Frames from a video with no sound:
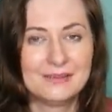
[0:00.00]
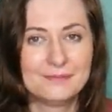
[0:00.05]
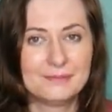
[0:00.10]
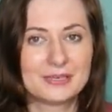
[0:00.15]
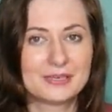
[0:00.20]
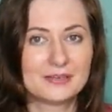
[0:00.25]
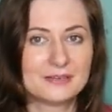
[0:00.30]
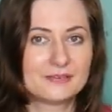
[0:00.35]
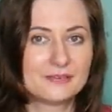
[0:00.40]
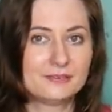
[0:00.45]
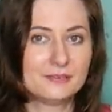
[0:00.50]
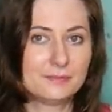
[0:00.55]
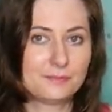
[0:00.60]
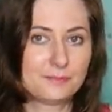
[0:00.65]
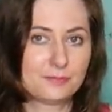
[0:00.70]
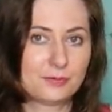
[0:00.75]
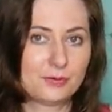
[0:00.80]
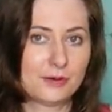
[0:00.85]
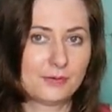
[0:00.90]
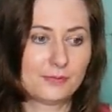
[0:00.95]
Because you
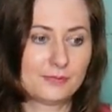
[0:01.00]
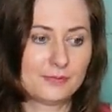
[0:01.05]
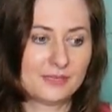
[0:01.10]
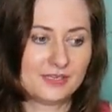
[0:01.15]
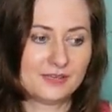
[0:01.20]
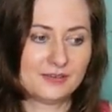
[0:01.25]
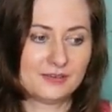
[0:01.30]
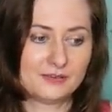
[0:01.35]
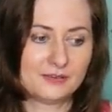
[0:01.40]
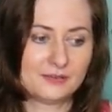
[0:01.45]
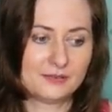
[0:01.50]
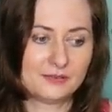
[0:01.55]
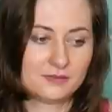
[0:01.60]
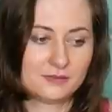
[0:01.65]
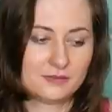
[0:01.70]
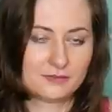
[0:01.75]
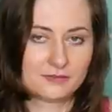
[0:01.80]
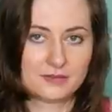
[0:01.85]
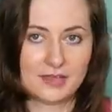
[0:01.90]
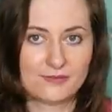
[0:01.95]
probably
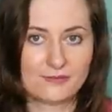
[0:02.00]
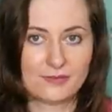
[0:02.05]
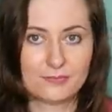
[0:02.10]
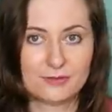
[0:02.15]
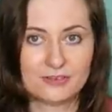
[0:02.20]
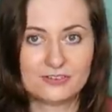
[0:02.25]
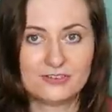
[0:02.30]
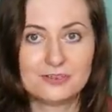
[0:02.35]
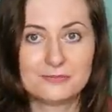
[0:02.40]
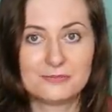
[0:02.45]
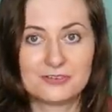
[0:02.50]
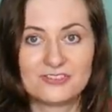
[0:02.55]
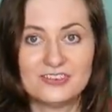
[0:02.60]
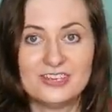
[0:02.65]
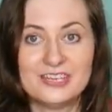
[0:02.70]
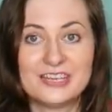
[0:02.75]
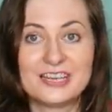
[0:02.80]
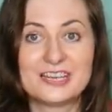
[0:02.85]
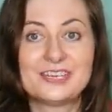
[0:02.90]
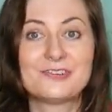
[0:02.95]
don't have a washing
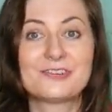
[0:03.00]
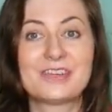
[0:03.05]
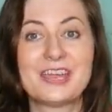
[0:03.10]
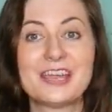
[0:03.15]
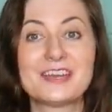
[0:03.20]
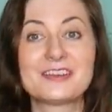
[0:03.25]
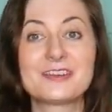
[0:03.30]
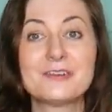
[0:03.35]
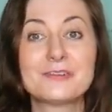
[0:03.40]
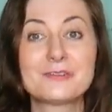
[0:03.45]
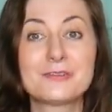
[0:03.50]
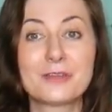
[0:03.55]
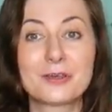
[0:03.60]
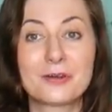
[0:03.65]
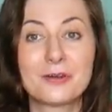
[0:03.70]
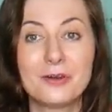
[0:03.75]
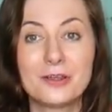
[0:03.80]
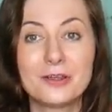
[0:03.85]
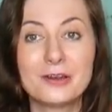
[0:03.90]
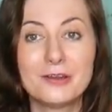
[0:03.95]
machine and you can't go to the
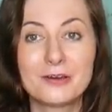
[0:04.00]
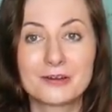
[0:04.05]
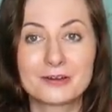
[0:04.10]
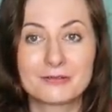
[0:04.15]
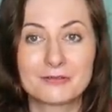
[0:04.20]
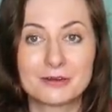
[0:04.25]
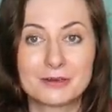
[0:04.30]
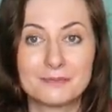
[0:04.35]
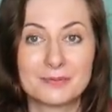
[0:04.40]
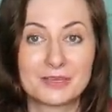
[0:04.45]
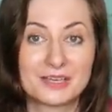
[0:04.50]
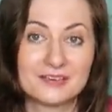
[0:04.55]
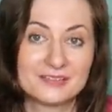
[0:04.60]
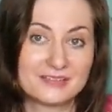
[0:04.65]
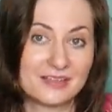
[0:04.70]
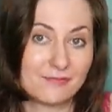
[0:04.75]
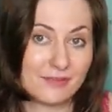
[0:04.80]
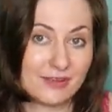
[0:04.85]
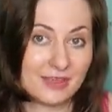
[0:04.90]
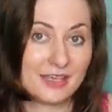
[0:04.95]
coin laundry
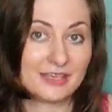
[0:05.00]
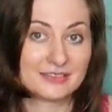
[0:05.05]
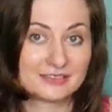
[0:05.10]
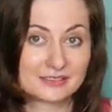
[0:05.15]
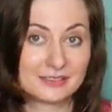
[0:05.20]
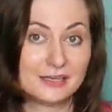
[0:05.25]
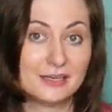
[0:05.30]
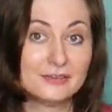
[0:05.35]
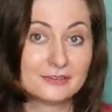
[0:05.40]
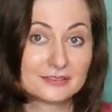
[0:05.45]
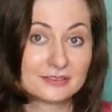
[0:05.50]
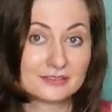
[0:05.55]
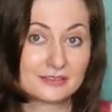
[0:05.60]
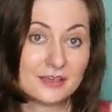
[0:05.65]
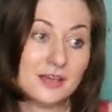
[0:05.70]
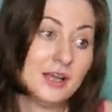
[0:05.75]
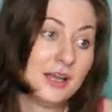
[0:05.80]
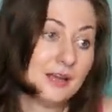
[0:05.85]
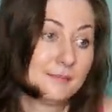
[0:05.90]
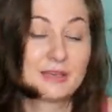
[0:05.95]
because everything is closed
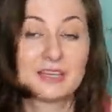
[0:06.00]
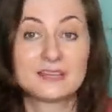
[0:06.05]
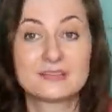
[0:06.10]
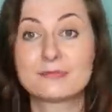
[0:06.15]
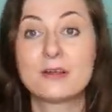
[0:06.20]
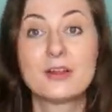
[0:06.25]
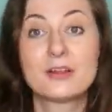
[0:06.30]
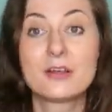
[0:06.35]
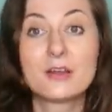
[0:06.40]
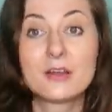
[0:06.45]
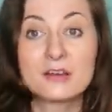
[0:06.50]
because we're on a